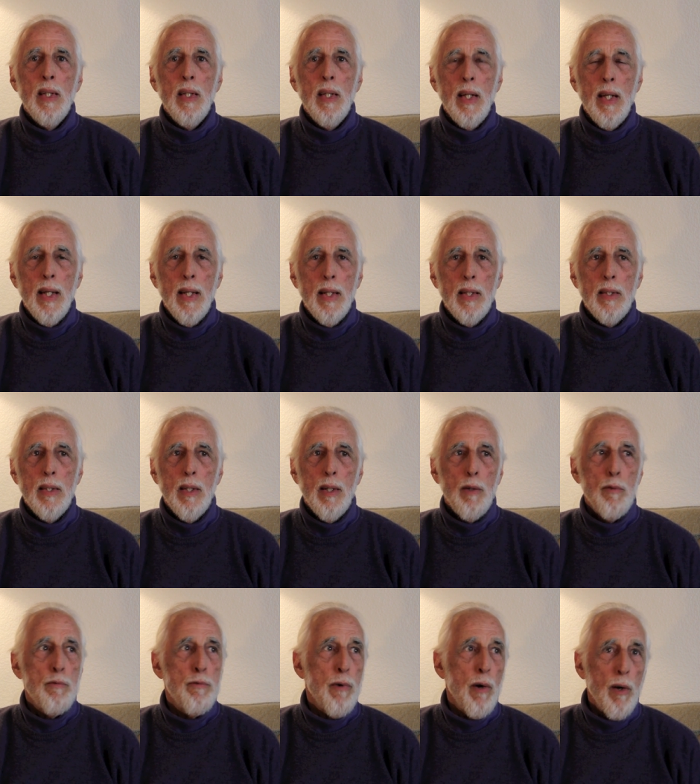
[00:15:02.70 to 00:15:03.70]
and
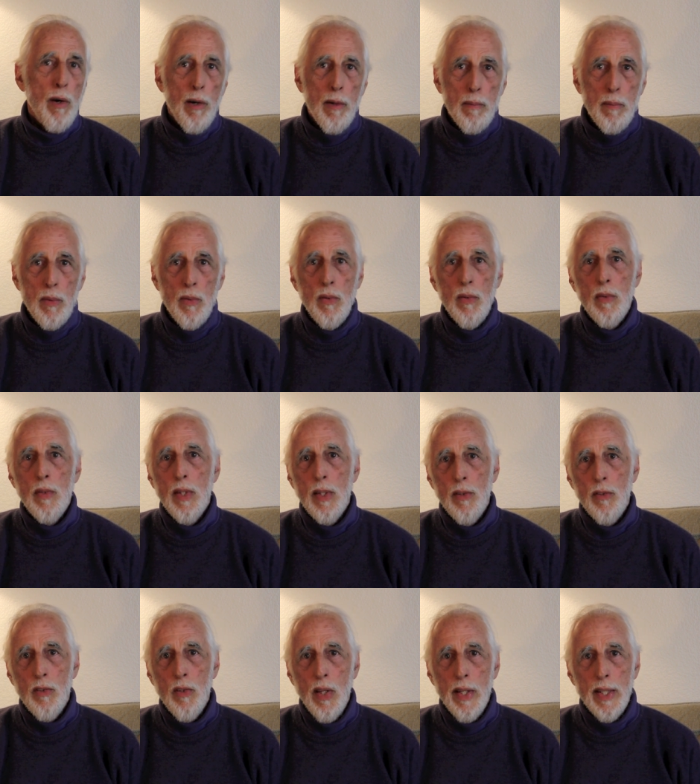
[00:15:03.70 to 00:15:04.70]
farms and
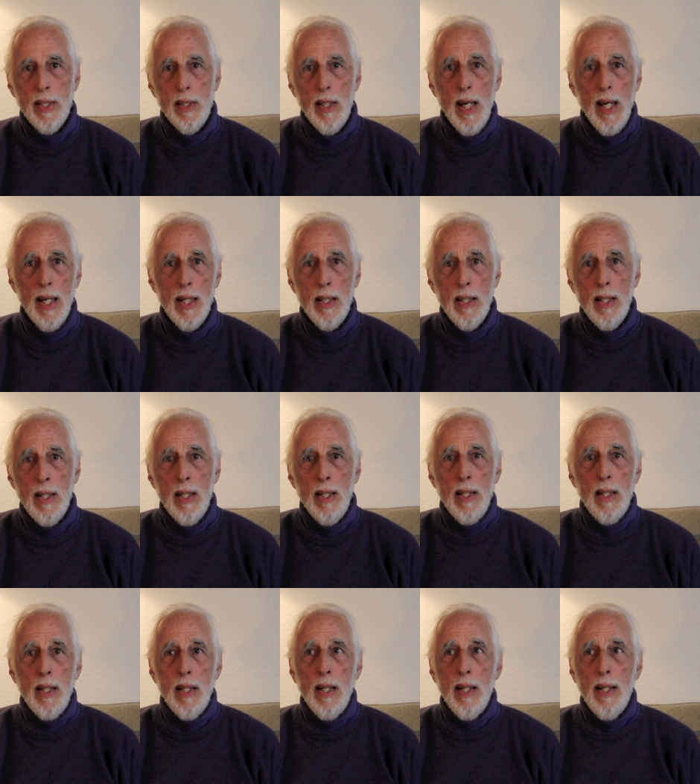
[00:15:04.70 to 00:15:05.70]
things like that.
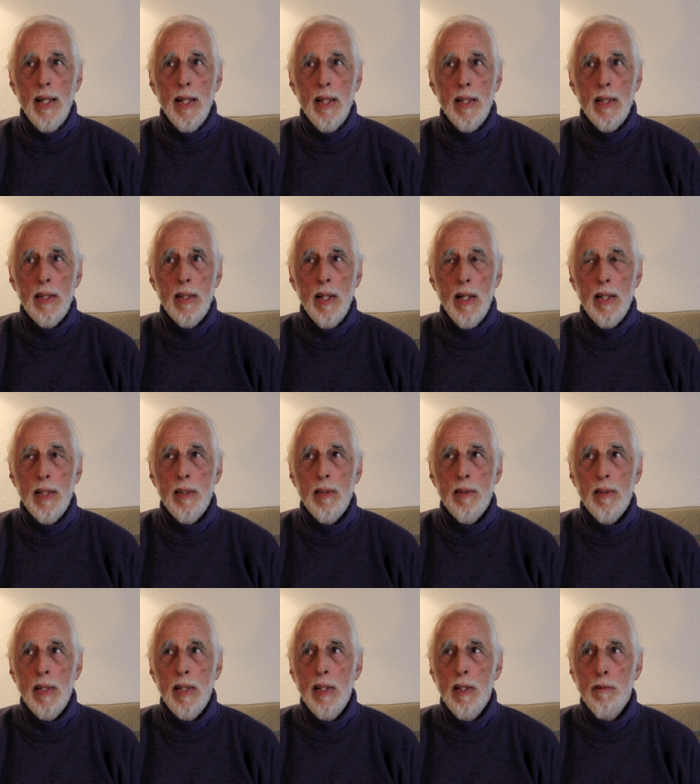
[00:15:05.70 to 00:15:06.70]
And I
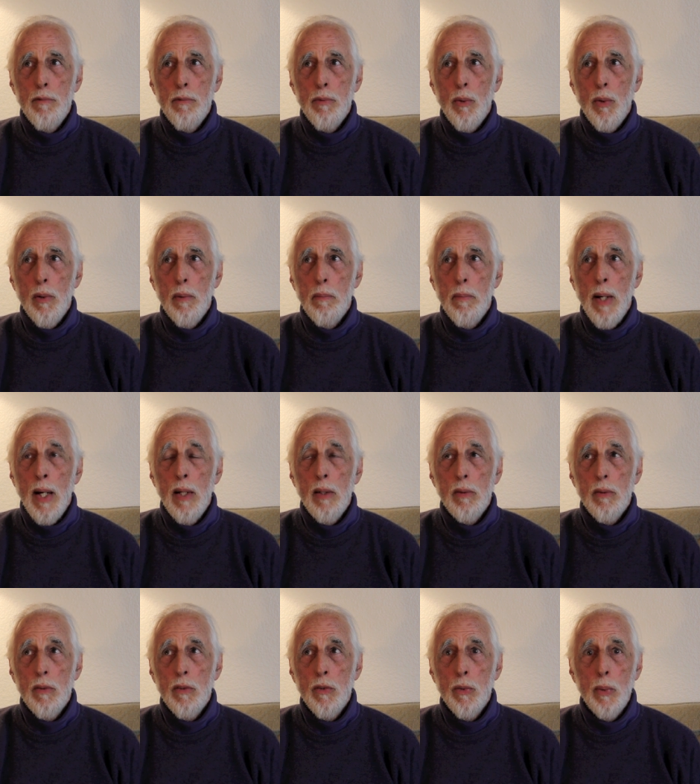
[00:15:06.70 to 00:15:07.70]
think for
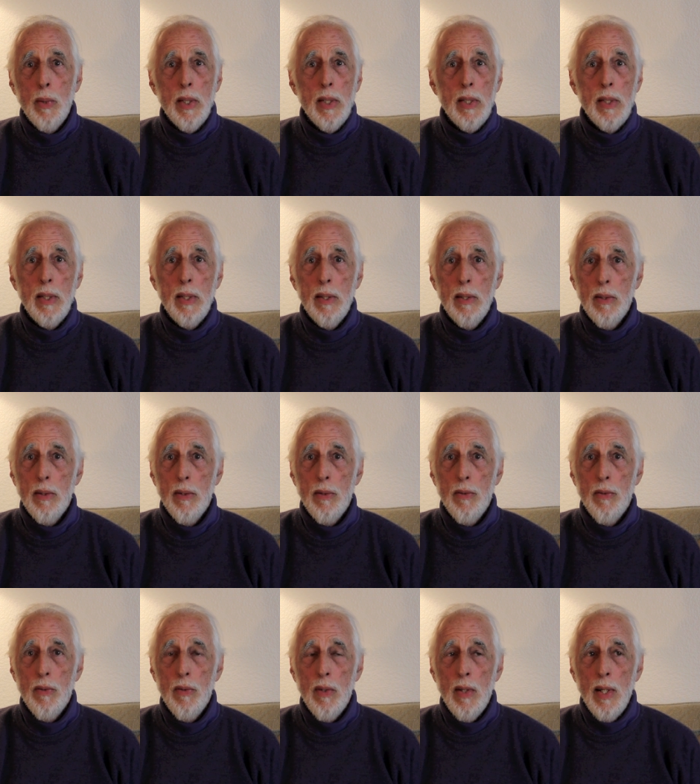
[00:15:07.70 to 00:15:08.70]
about 20
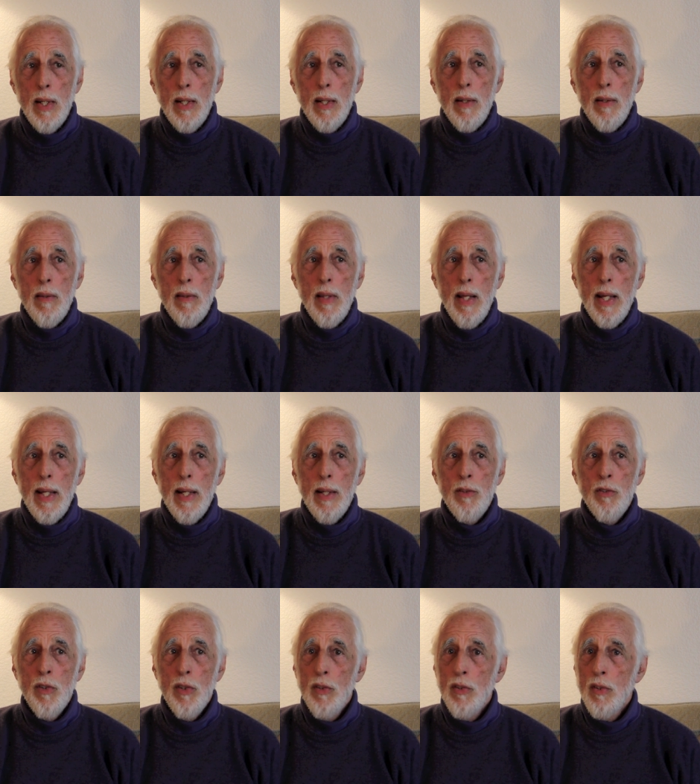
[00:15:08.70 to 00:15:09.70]
years, they
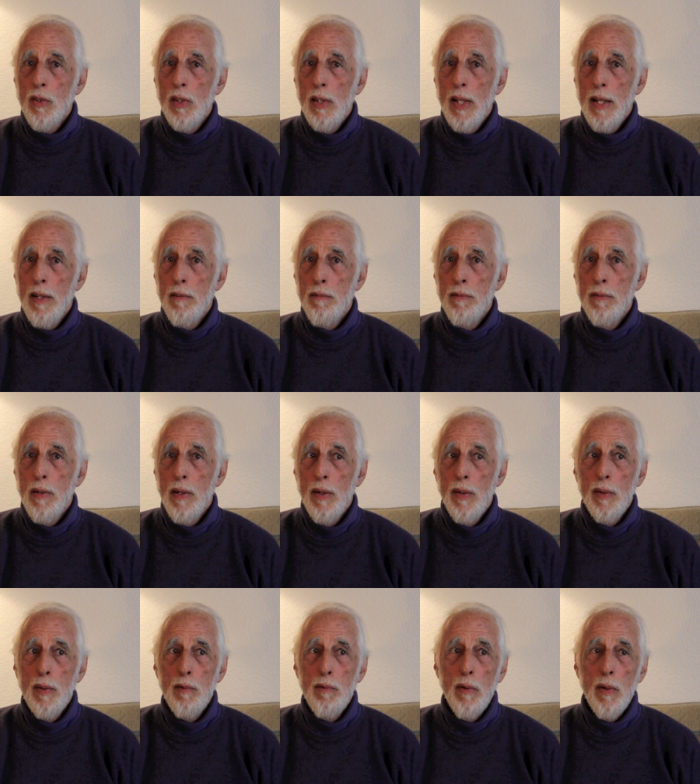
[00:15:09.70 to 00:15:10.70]
had just led a
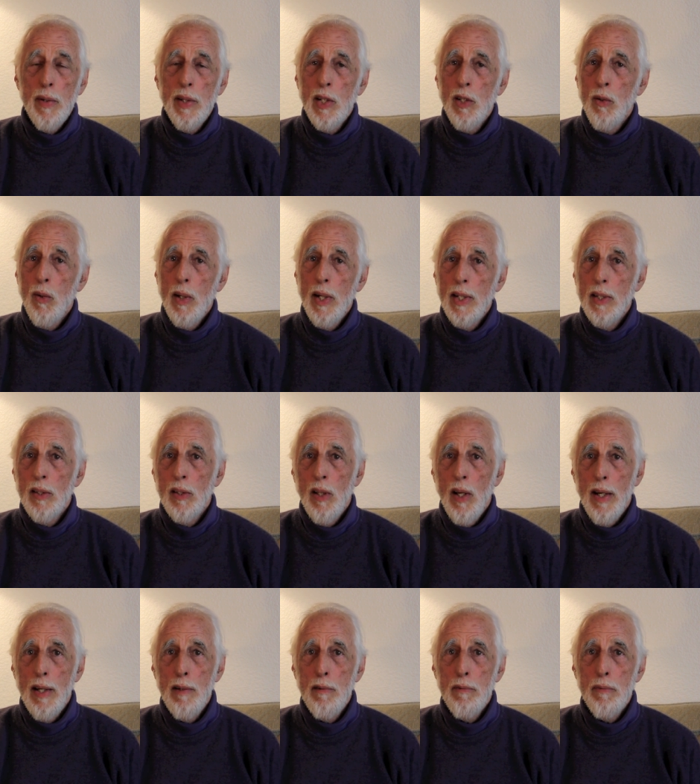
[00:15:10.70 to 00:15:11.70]
very, very quiet
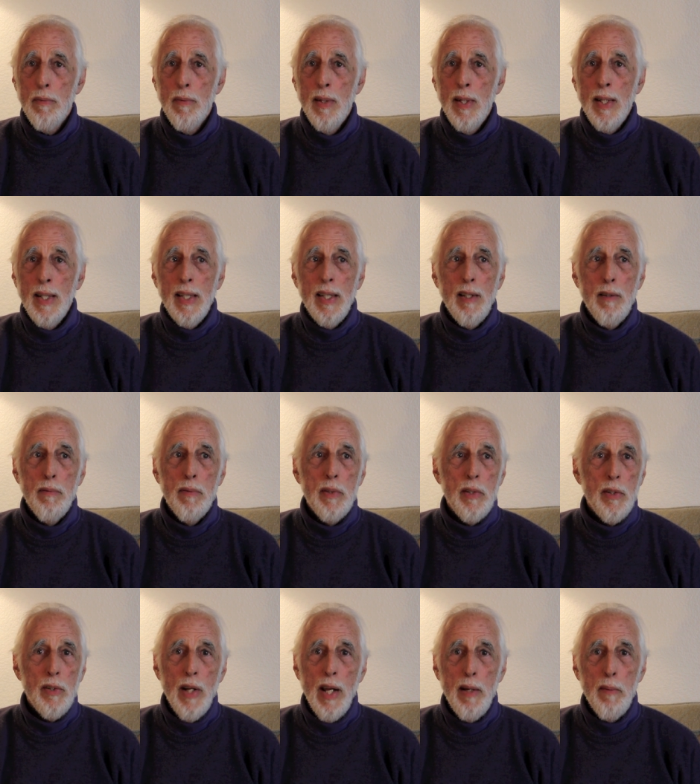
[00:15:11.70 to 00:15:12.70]
life. Even
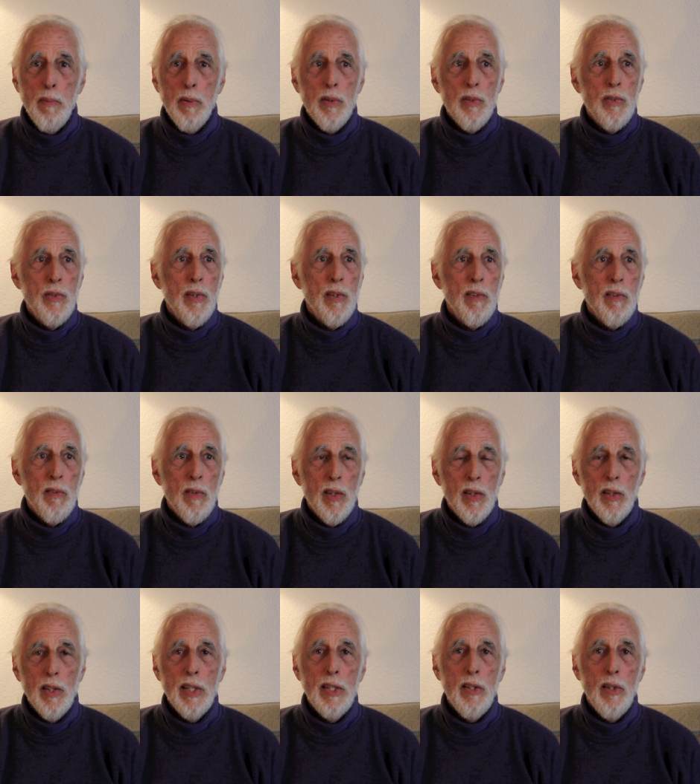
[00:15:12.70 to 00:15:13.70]
their neighbors didn't
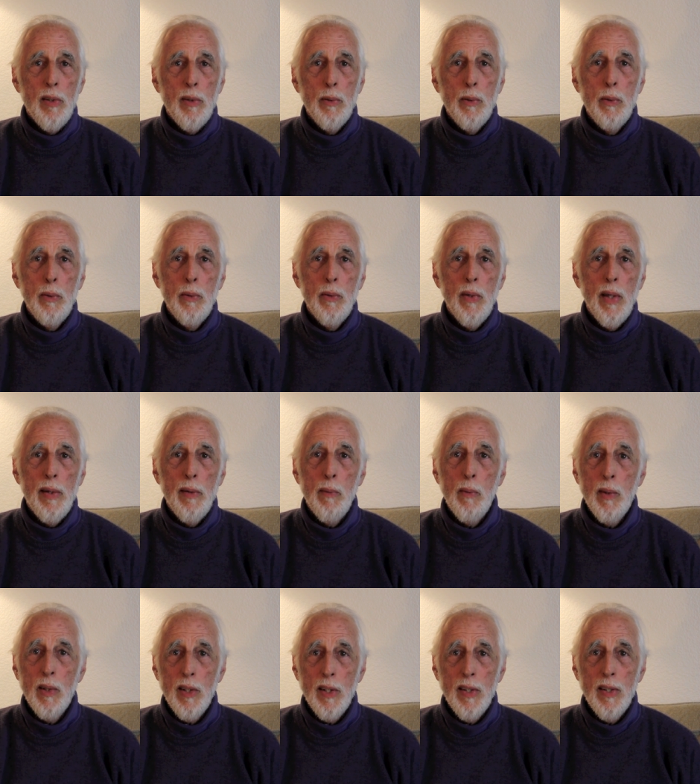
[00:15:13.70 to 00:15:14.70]
really know who they
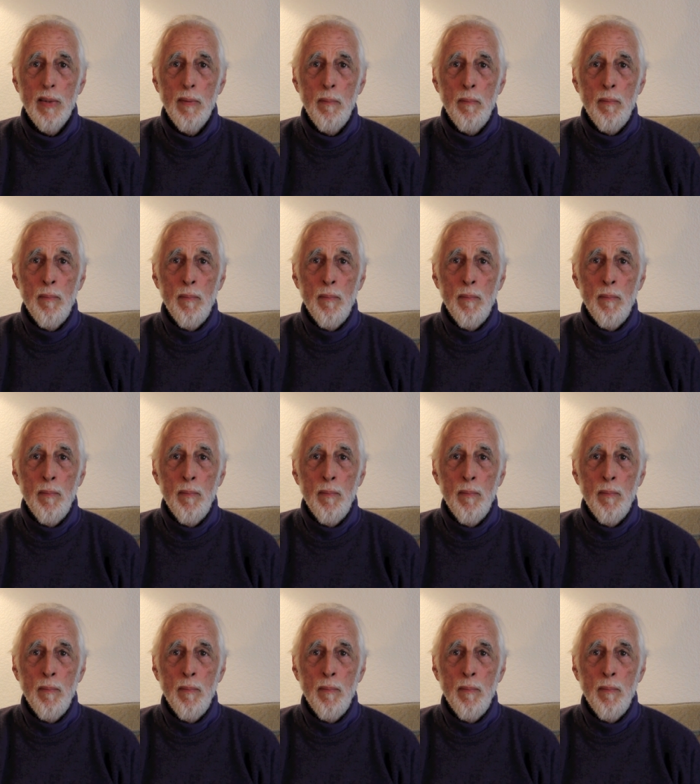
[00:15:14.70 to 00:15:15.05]
were,